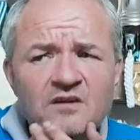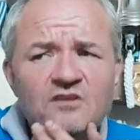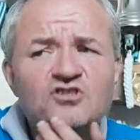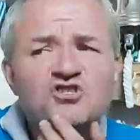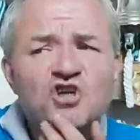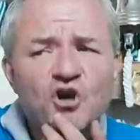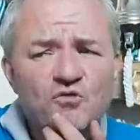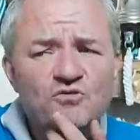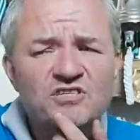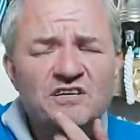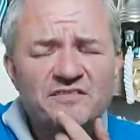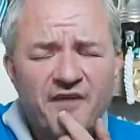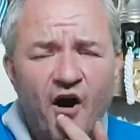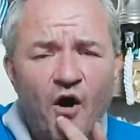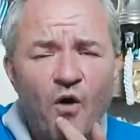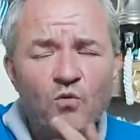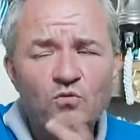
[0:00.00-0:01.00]
Joseph
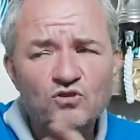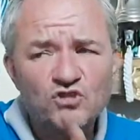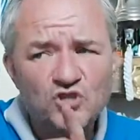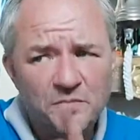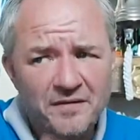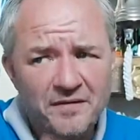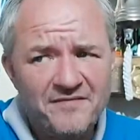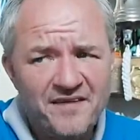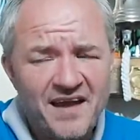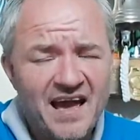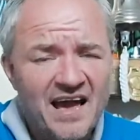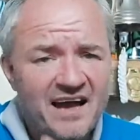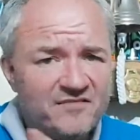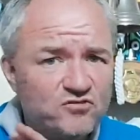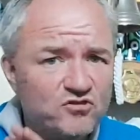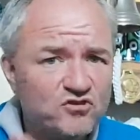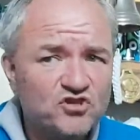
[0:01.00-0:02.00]
Holt, to be fair,
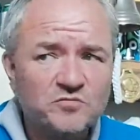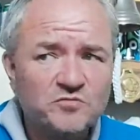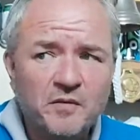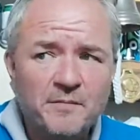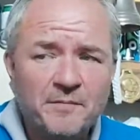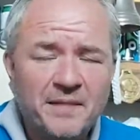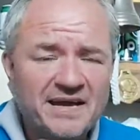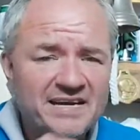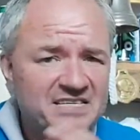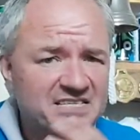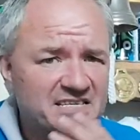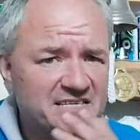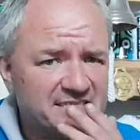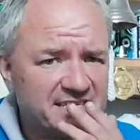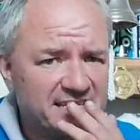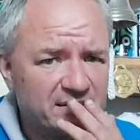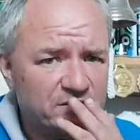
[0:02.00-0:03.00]
have done some amazing
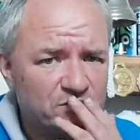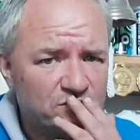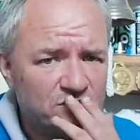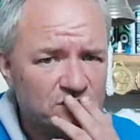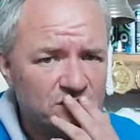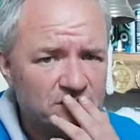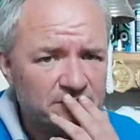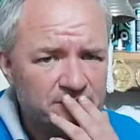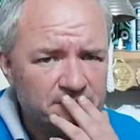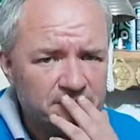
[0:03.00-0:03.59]
deals.